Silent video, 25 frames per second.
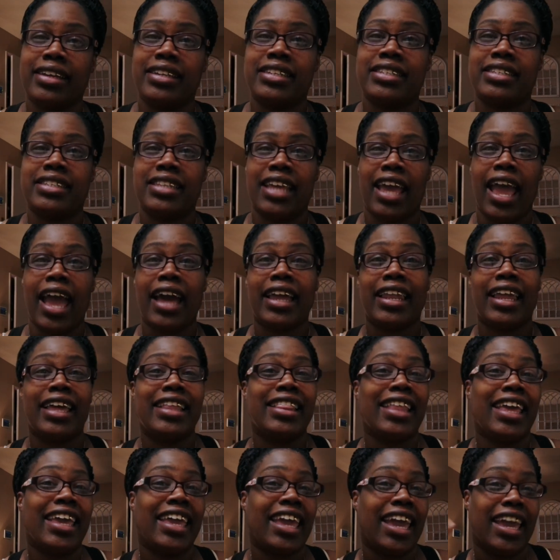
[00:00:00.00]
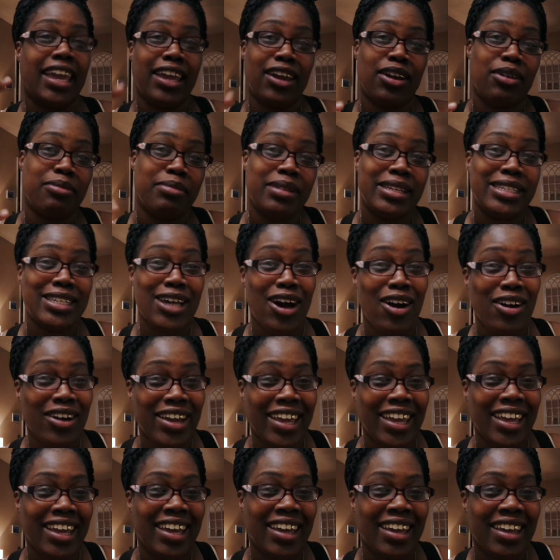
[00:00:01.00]
because they act like they can't hear me
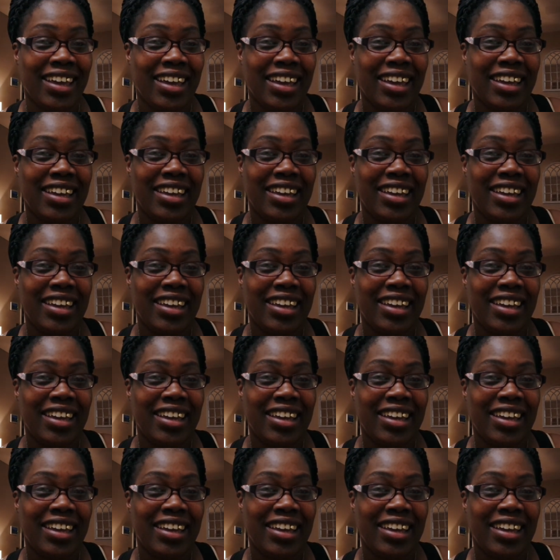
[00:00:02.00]
talking.